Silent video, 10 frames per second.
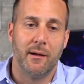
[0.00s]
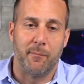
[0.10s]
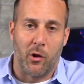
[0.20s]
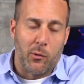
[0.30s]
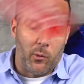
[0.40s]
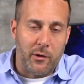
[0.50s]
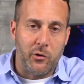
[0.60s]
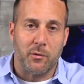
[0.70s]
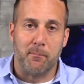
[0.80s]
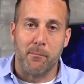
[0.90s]
You only want to do
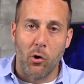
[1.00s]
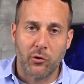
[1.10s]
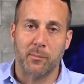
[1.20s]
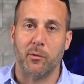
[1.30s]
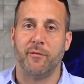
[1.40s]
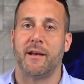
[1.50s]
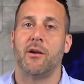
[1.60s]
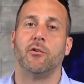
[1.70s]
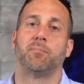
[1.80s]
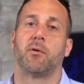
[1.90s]
is multiple
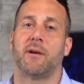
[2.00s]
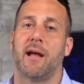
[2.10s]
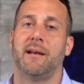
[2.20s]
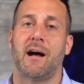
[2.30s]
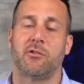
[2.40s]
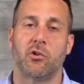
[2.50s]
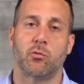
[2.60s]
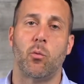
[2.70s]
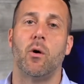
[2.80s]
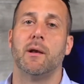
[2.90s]
videos per day, not
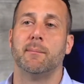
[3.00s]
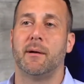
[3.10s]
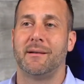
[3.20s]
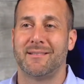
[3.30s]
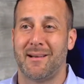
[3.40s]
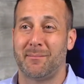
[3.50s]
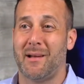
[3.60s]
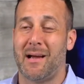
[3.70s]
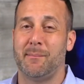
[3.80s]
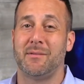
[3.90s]
just one, but
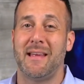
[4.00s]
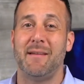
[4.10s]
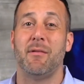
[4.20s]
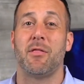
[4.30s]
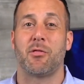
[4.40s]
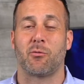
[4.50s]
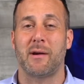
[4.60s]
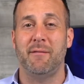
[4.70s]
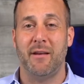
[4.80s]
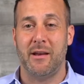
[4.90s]
sometimes even
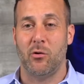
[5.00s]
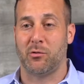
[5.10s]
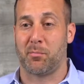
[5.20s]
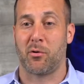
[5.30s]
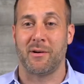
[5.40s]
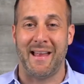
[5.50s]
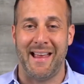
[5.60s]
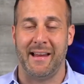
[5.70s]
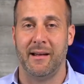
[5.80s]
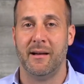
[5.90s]
3 videos per day